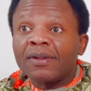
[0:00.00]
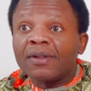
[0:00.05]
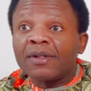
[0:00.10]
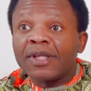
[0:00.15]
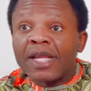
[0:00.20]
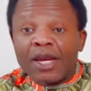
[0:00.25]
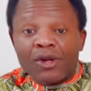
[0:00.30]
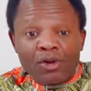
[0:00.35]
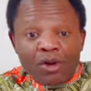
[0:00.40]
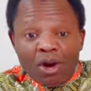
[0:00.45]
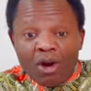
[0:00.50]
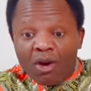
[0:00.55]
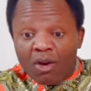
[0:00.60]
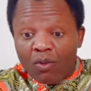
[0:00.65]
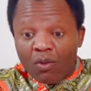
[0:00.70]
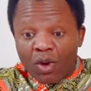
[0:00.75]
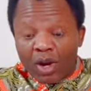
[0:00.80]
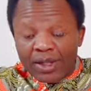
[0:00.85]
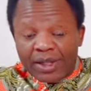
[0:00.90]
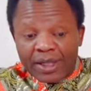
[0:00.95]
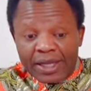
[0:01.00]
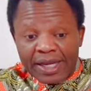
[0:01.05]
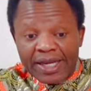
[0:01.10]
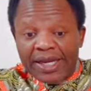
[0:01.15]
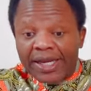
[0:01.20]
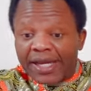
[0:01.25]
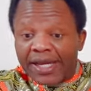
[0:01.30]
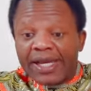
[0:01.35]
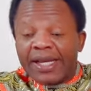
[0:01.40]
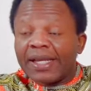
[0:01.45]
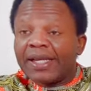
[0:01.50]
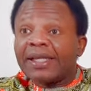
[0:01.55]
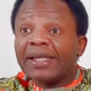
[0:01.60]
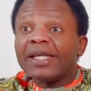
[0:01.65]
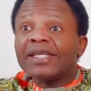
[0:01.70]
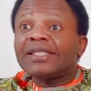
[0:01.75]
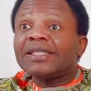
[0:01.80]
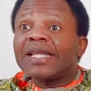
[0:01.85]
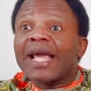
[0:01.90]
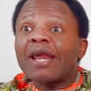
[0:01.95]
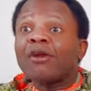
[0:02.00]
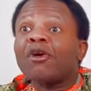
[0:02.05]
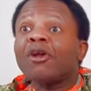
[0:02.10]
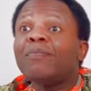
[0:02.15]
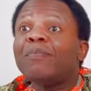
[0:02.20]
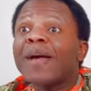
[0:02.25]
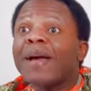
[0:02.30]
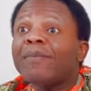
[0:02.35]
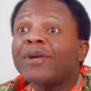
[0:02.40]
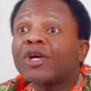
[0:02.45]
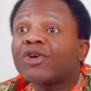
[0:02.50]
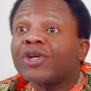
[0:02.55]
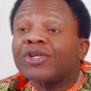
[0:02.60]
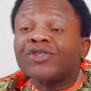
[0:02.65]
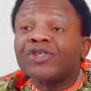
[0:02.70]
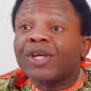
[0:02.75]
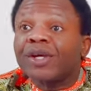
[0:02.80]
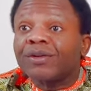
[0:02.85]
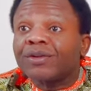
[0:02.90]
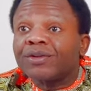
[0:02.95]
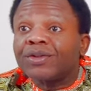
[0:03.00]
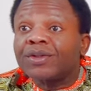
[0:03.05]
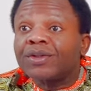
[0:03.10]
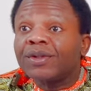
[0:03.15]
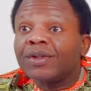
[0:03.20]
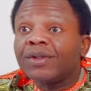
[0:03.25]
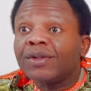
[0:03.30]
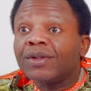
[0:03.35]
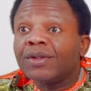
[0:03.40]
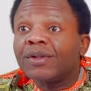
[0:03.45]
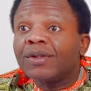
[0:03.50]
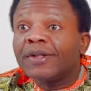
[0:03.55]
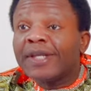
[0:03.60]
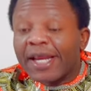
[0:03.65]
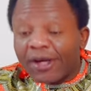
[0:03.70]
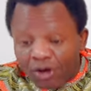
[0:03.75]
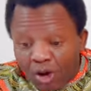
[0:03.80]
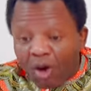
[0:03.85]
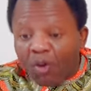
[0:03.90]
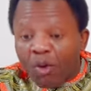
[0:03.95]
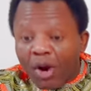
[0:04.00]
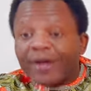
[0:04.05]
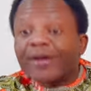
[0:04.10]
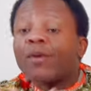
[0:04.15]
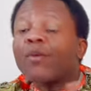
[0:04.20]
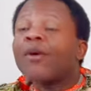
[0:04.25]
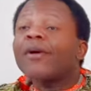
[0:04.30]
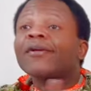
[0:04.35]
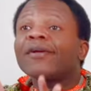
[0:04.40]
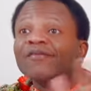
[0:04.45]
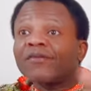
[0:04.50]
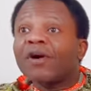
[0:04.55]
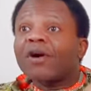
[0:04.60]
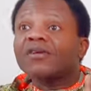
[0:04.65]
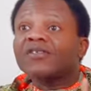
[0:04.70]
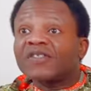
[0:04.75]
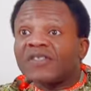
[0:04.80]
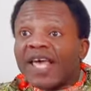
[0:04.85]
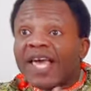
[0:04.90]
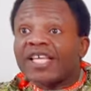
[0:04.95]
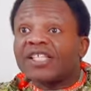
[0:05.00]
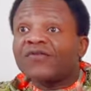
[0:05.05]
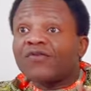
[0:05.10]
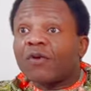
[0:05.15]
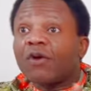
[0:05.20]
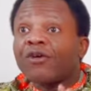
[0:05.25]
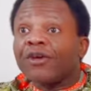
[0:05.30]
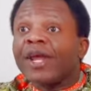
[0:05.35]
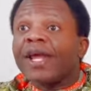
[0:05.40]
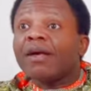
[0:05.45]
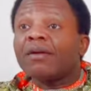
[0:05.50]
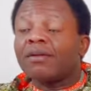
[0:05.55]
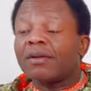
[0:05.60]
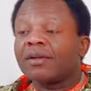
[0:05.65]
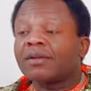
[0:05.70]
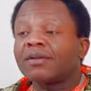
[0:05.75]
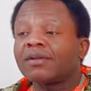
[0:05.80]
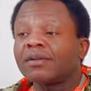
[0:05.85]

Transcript: They know what, they're not baby Christians. They know what the word of God says for real.